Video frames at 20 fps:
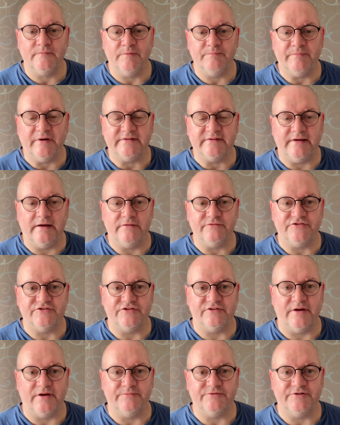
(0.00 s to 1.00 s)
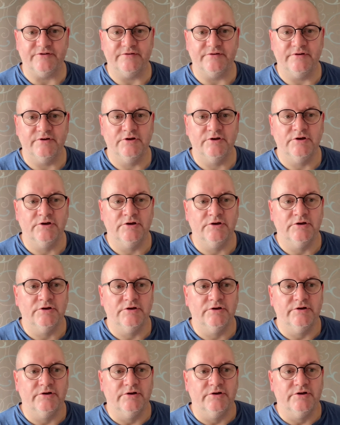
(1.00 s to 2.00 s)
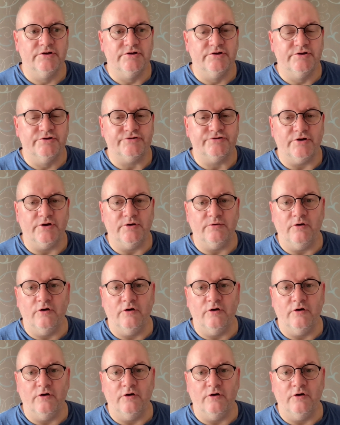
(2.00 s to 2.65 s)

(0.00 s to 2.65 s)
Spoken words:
back down to Southampton. So